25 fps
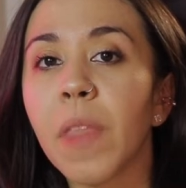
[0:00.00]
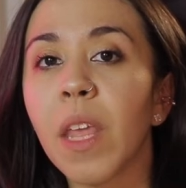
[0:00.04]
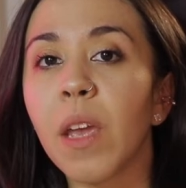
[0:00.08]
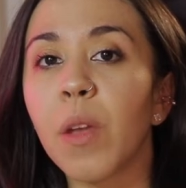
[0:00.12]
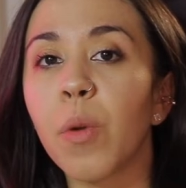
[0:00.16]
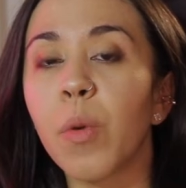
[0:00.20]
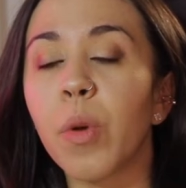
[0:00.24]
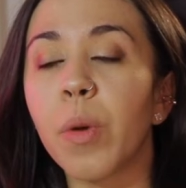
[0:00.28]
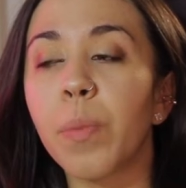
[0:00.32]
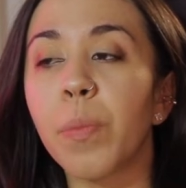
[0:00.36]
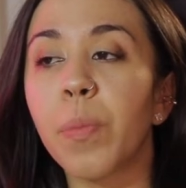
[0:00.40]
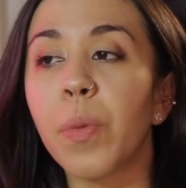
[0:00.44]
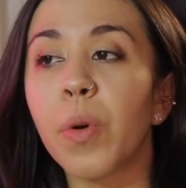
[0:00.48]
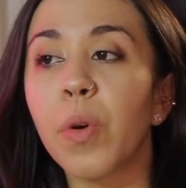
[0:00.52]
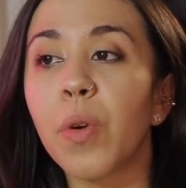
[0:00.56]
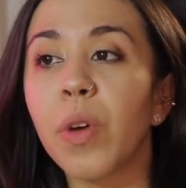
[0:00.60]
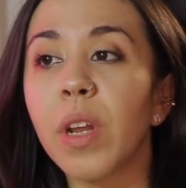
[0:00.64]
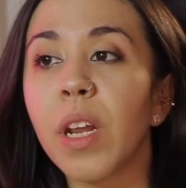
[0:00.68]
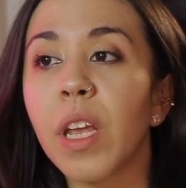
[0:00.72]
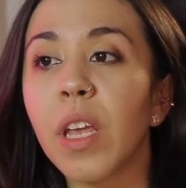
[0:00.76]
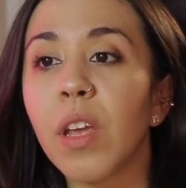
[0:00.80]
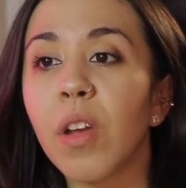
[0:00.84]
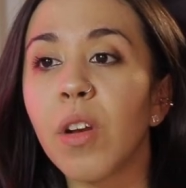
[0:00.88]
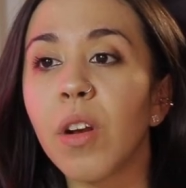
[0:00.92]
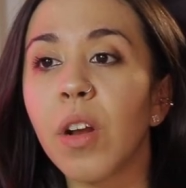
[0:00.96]
you are
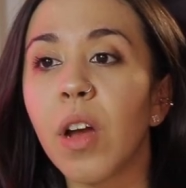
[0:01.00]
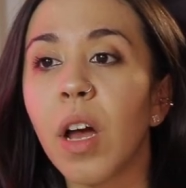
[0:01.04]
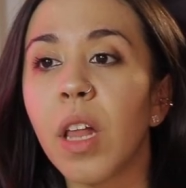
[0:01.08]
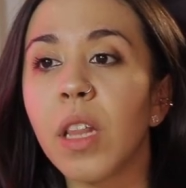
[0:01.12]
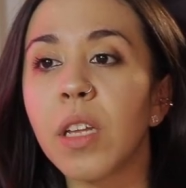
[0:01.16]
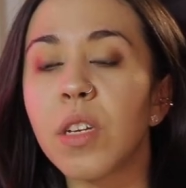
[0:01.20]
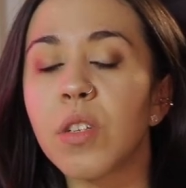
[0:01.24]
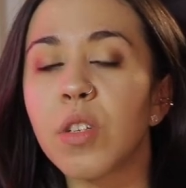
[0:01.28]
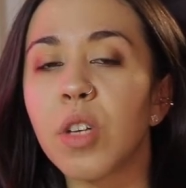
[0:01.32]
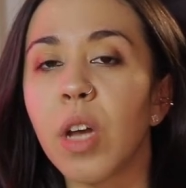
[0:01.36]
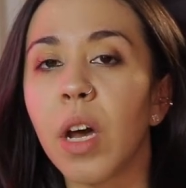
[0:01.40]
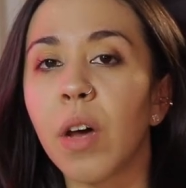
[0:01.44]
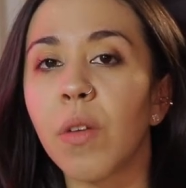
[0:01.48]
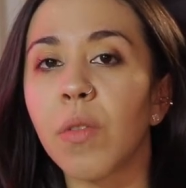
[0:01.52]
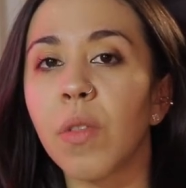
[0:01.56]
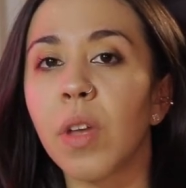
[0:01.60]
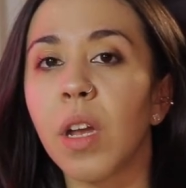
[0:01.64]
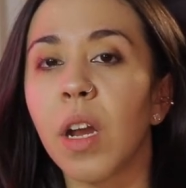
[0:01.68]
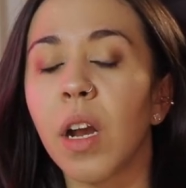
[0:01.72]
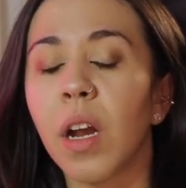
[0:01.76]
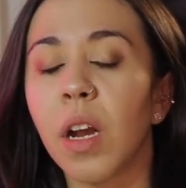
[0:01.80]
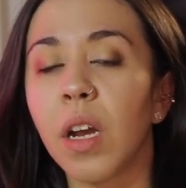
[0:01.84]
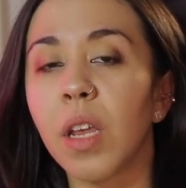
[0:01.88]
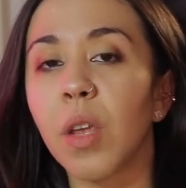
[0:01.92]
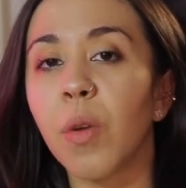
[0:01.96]
putting your knowledge out
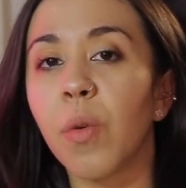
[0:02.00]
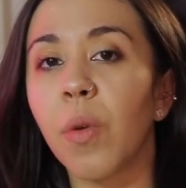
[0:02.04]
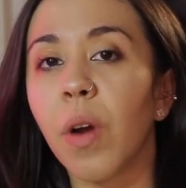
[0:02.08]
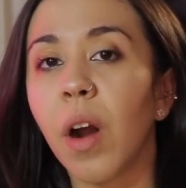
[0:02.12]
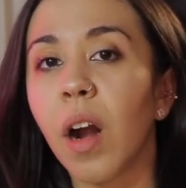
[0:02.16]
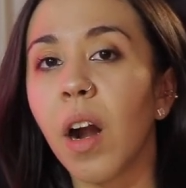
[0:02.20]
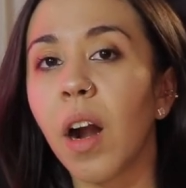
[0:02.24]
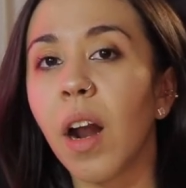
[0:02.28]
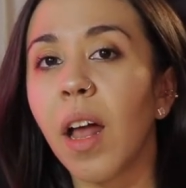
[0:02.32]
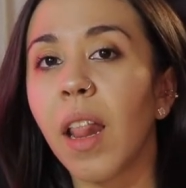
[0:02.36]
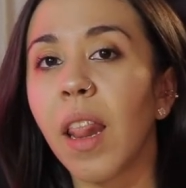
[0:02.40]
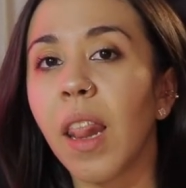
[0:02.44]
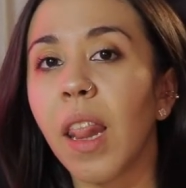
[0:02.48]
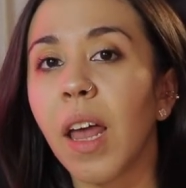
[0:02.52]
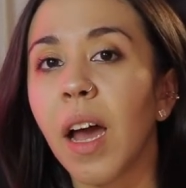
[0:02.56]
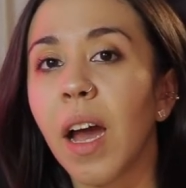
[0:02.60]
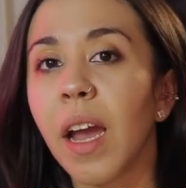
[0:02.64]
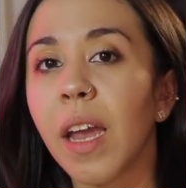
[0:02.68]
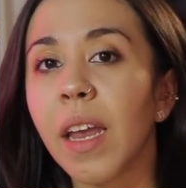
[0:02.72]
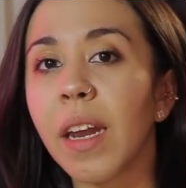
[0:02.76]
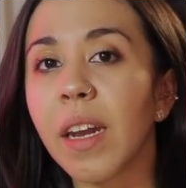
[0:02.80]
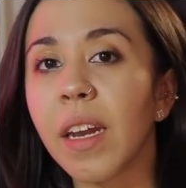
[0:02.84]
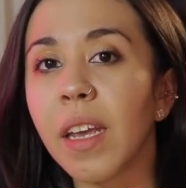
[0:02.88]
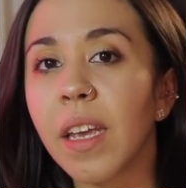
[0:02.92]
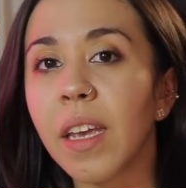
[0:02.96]
there, you are
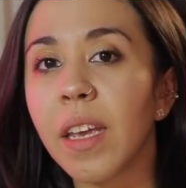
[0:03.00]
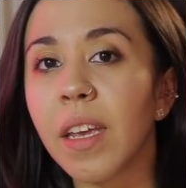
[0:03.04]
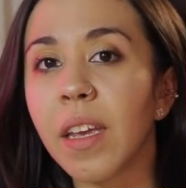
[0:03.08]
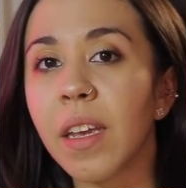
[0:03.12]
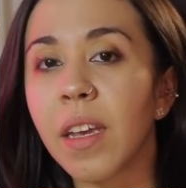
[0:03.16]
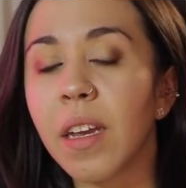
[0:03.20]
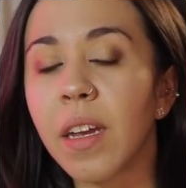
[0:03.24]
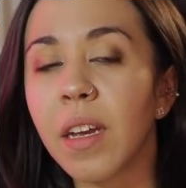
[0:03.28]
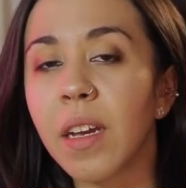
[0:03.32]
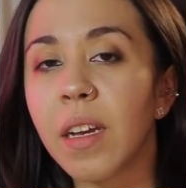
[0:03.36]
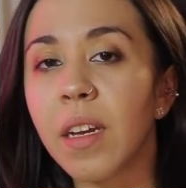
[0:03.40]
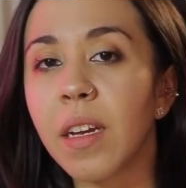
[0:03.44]
aligning